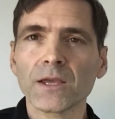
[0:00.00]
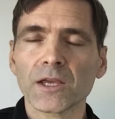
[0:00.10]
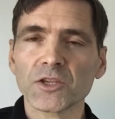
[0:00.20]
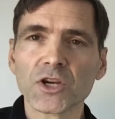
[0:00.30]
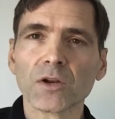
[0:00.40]

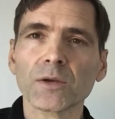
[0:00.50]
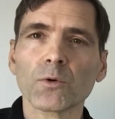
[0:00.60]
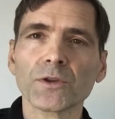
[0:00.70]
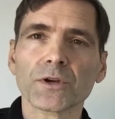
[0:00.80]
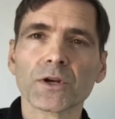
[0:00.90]
And generally
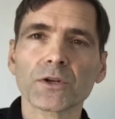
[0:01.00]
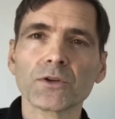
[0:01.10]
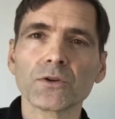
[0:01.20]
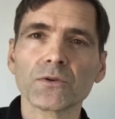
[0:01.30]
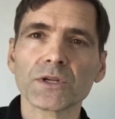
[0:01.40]
what they're going
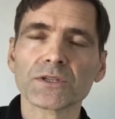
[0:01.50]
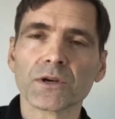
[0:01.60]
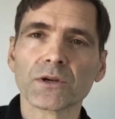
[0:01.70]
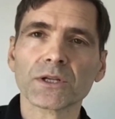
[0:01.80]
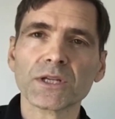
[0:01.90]
to do is
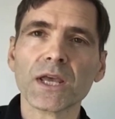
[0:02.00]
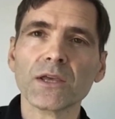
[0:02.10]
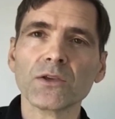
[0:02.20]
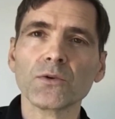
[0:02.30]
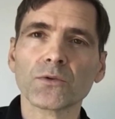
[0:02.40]
they're going to
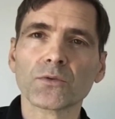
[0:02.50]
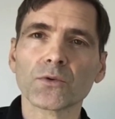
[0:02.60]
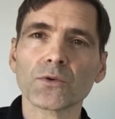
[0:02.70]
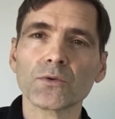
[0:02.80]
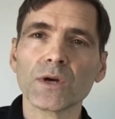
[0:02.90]
take you
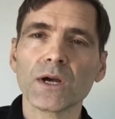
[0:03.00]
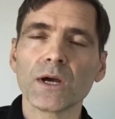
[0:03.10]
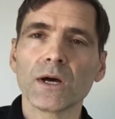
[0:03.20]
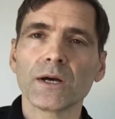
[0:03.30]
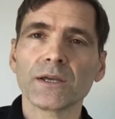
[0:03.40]
through,
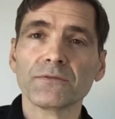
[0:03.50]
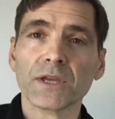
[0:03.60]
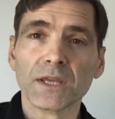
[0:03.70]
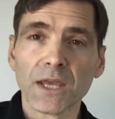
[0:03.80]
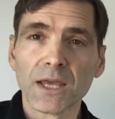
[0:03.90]
if
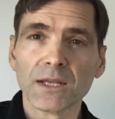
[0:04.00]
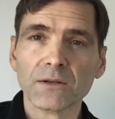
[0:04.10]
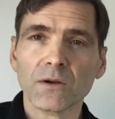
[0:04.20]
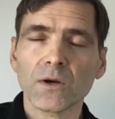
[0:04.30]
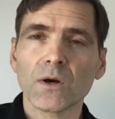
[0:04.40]
they can,